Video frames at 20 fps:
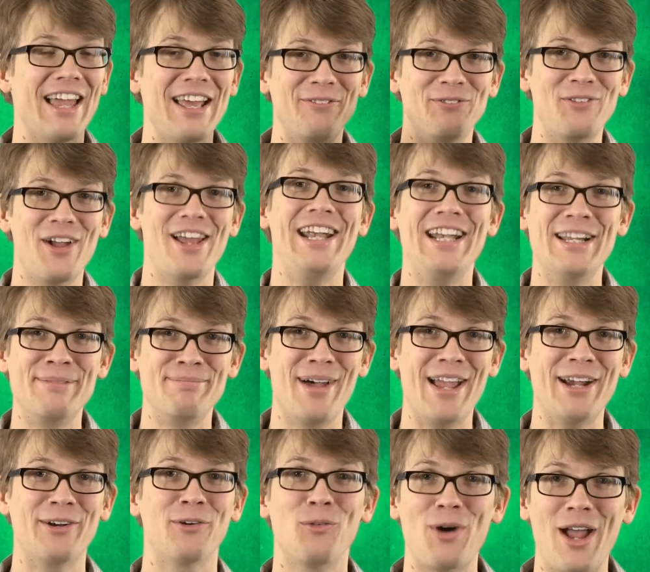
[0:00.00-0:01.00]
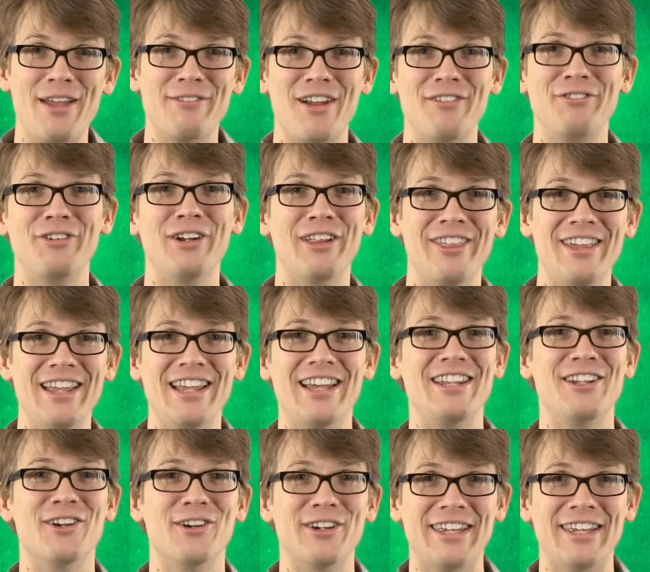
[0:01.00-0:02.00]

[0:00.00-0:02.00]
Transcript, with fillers: get ready to microwave everything in your